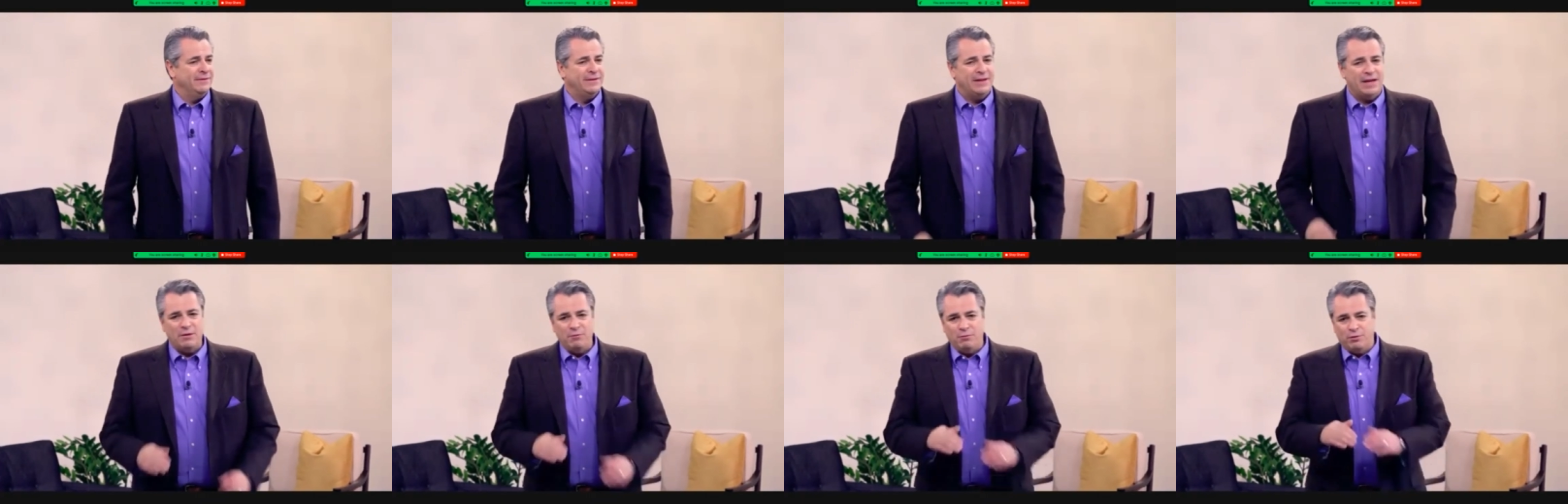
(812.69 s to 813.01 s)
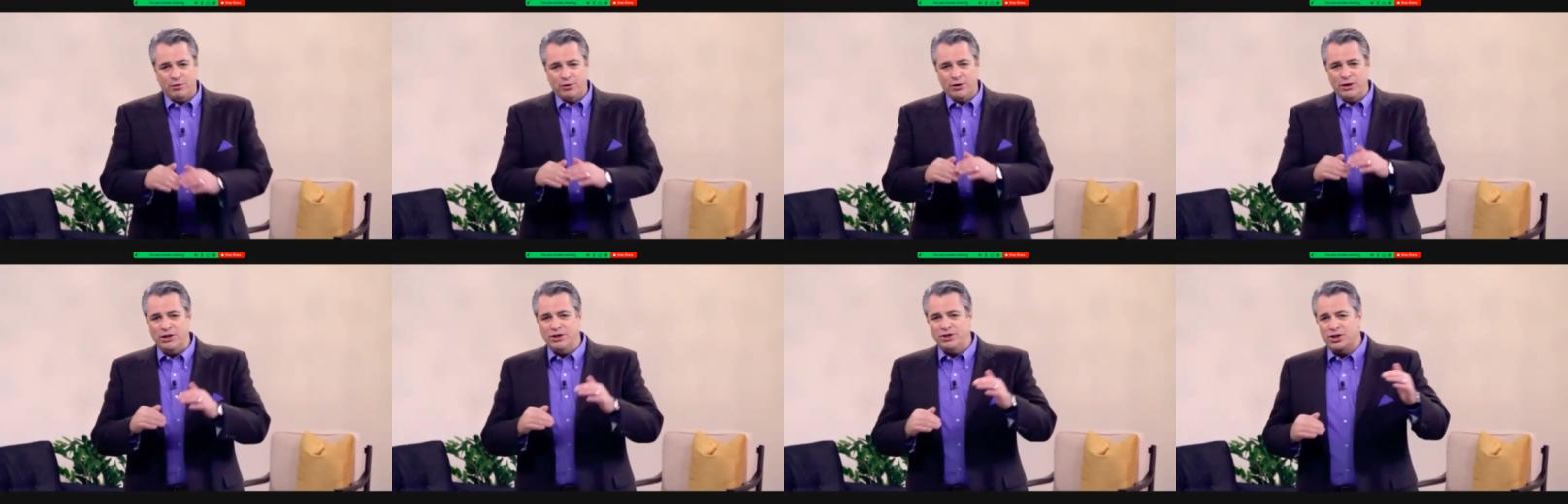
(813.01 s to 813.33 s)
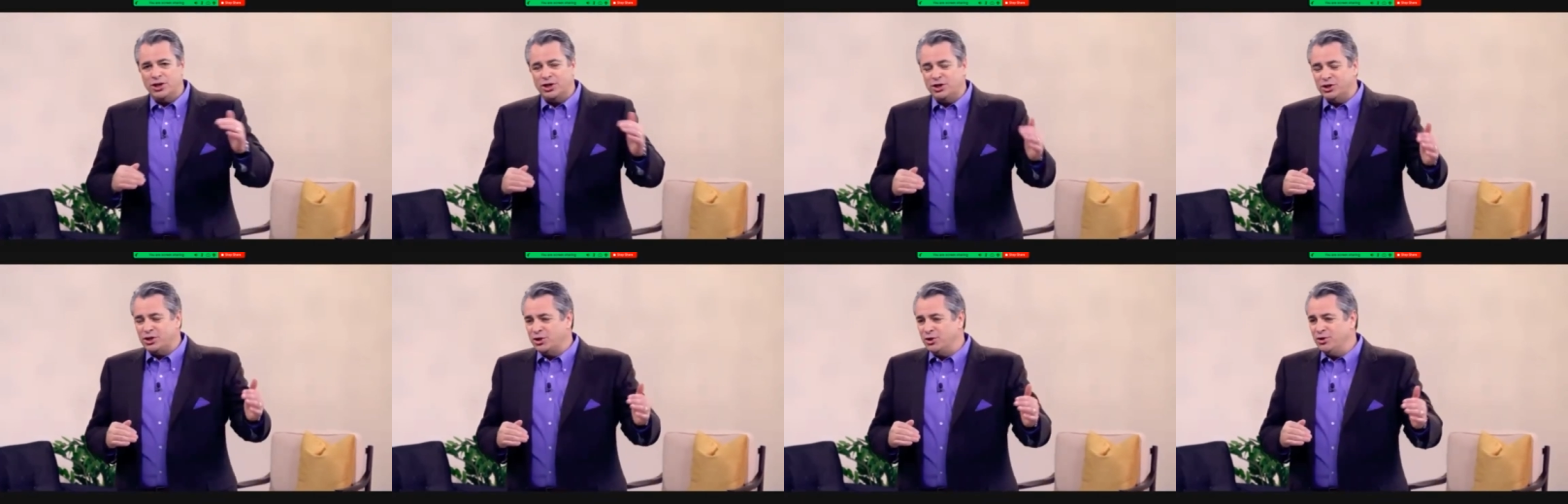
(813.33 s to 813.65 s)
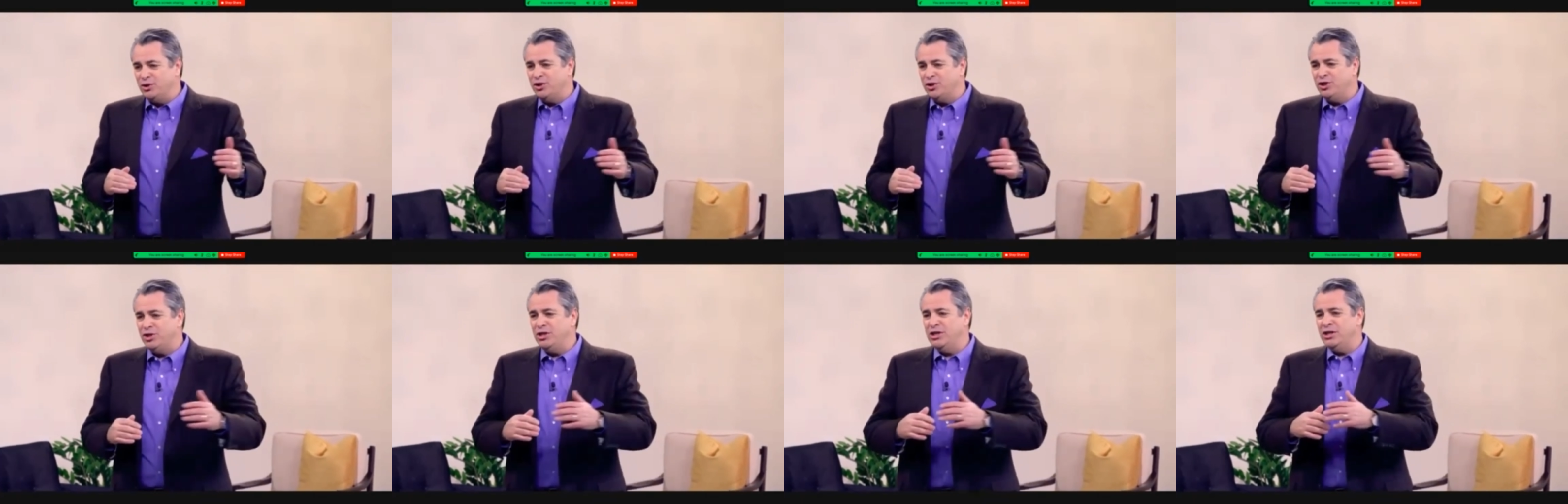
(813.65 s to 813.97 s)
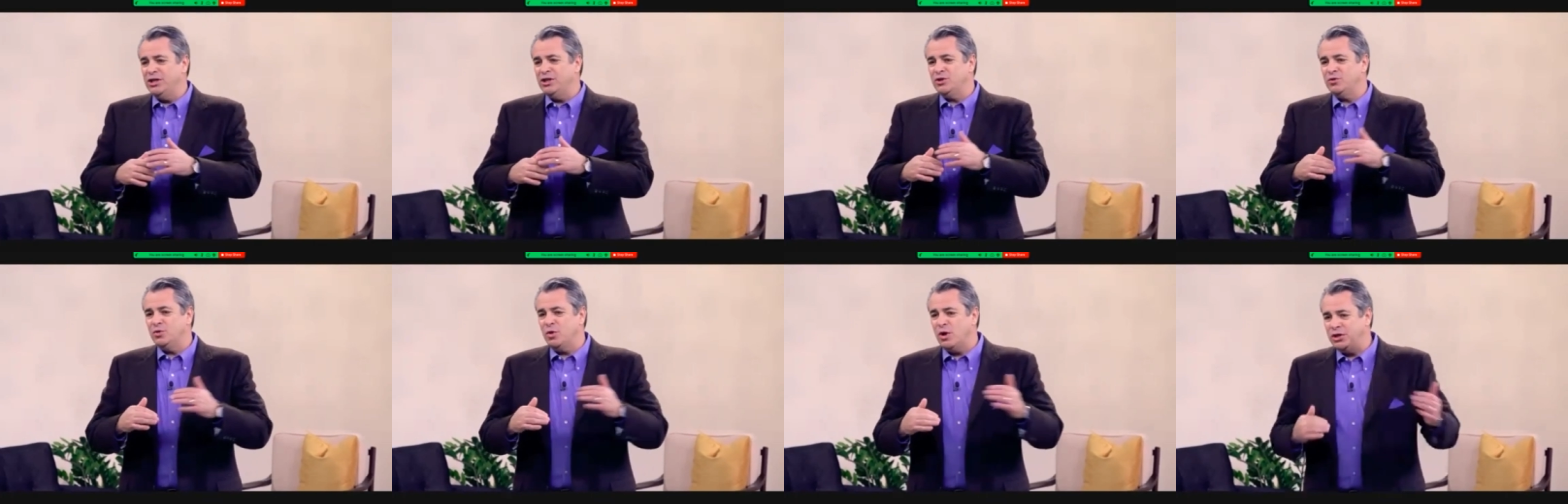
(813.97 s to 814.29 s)
They prejudge who she
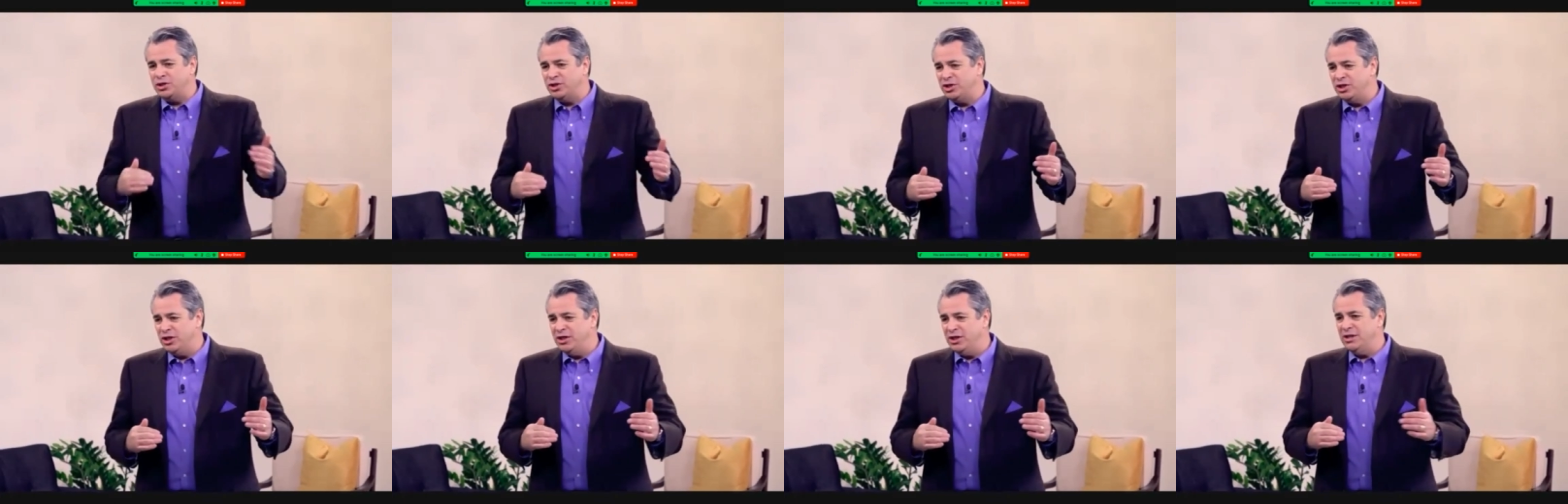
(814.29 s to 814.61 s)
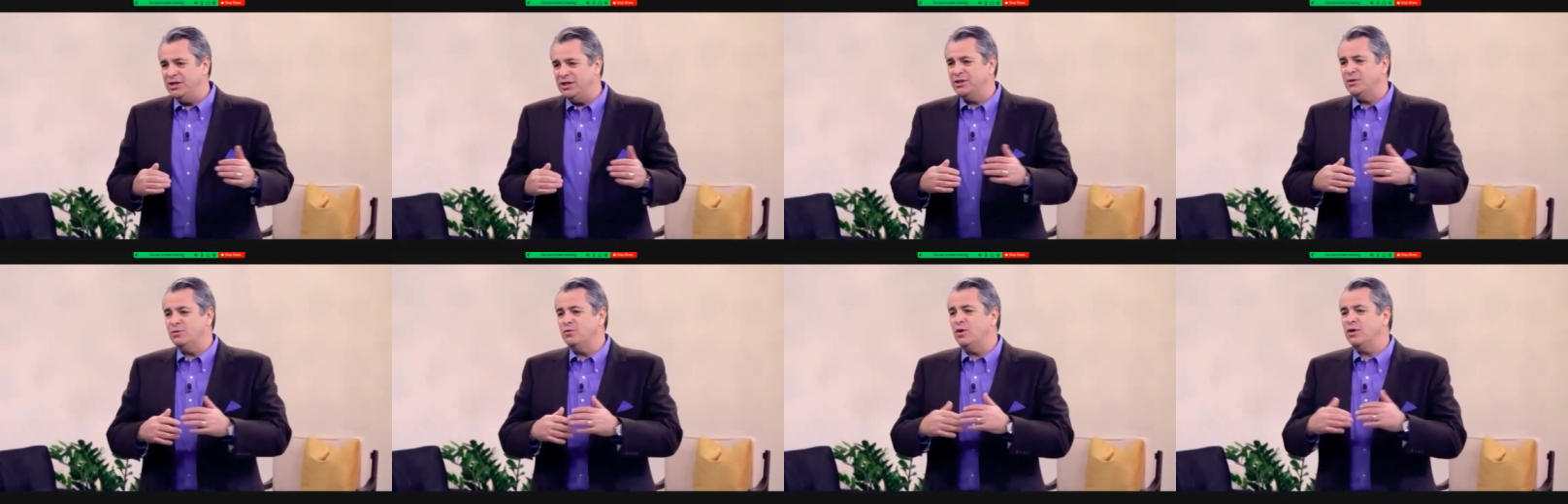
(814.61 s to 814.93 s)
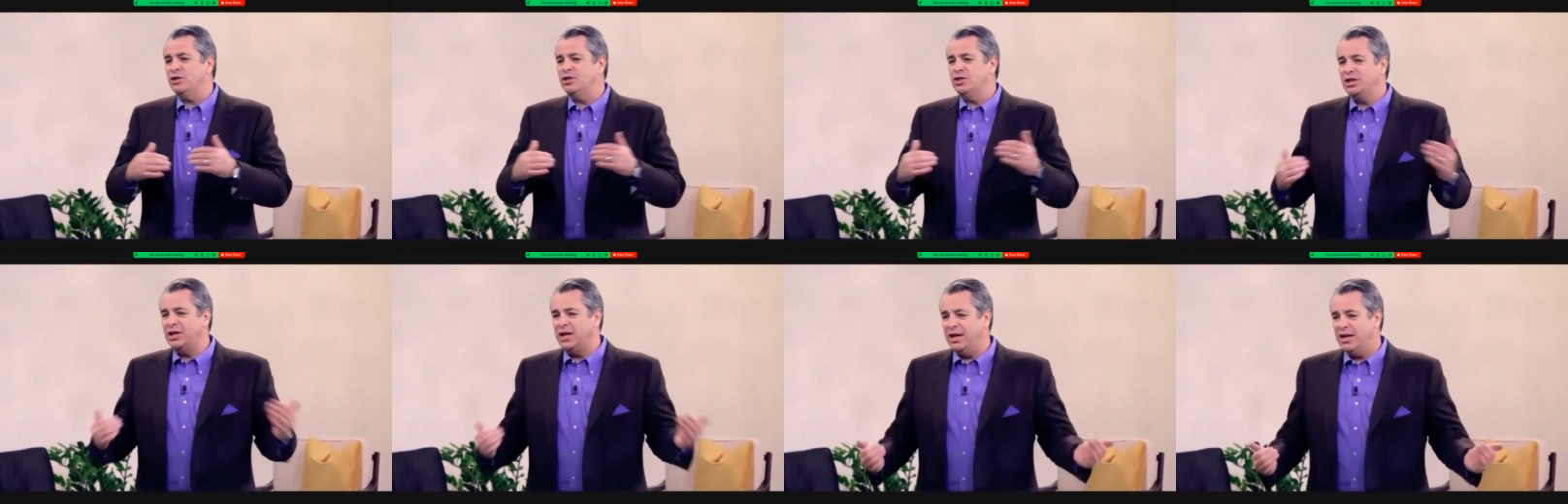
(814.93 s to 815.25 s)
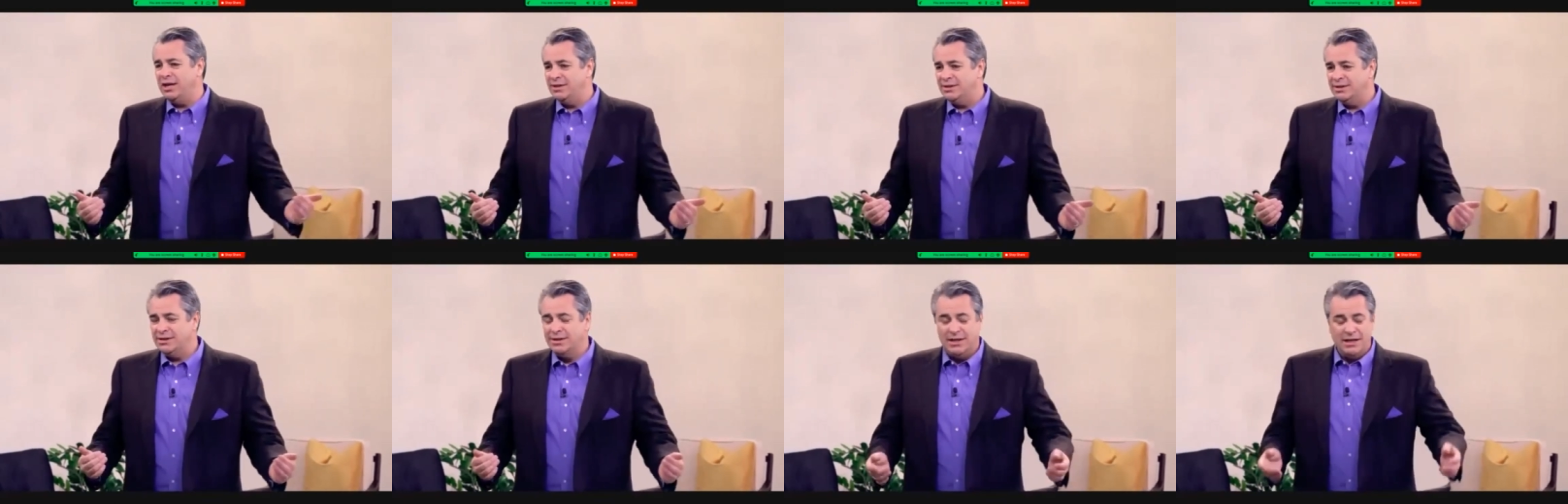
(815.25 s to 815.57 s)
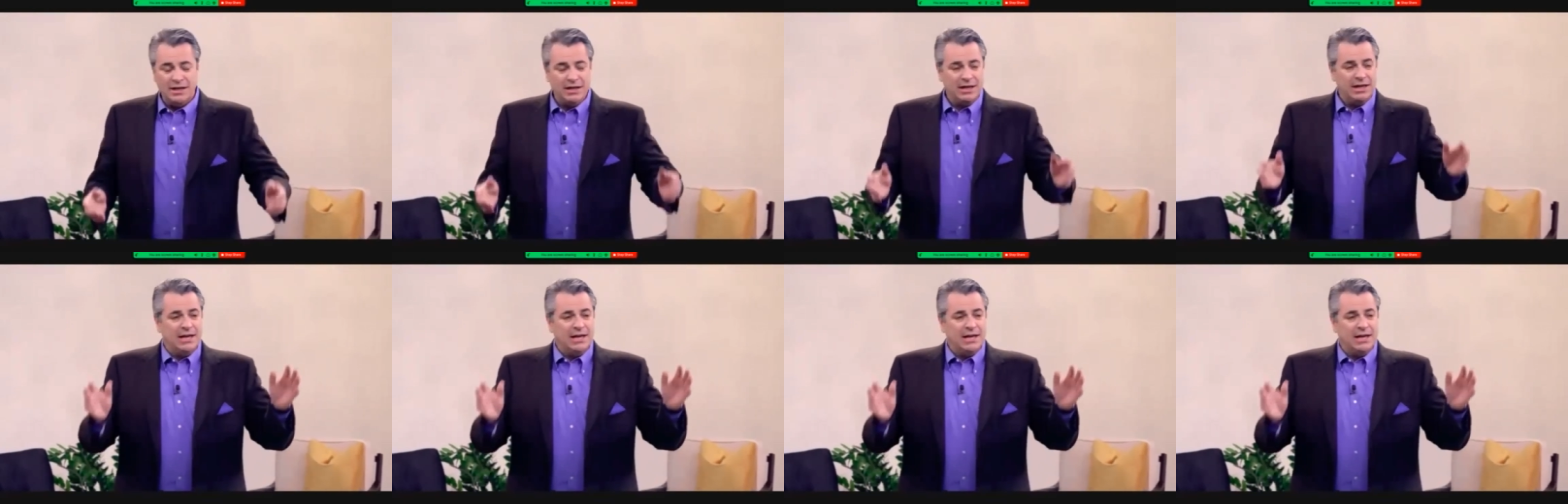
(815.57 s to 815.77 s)
is, what she is, and what she has.